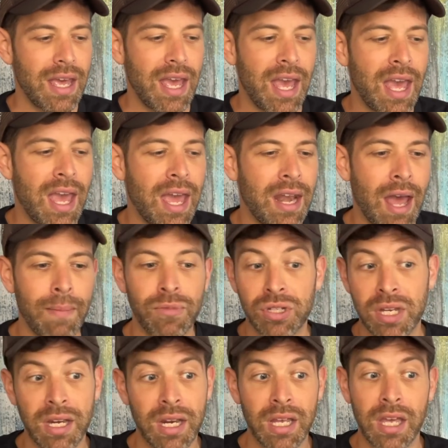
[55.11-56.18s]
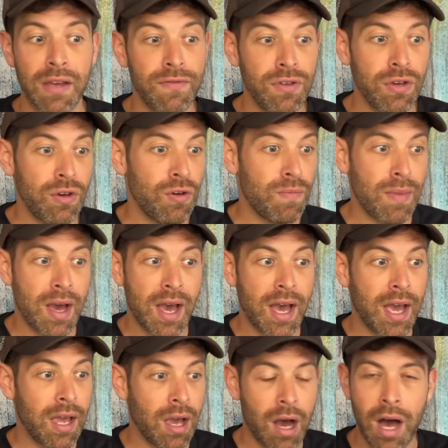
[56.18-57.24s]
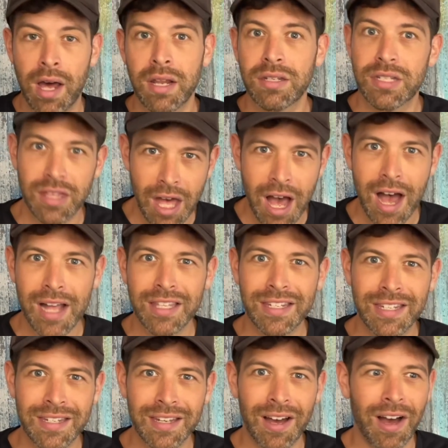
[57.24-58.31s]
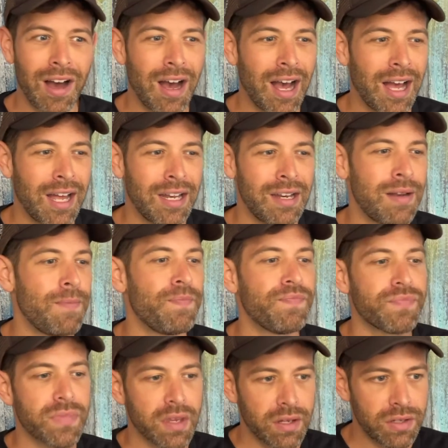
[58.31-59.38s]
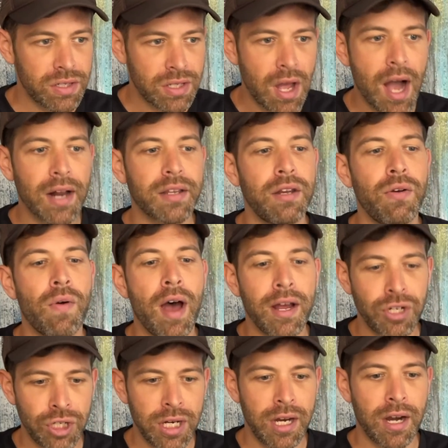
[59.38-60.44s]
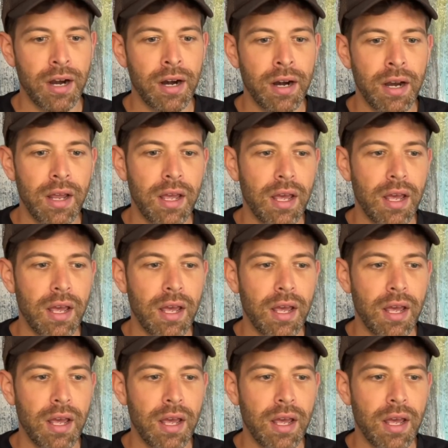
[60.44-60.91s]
And I'm just going to give you my honest thoughts on Stockton Rush here.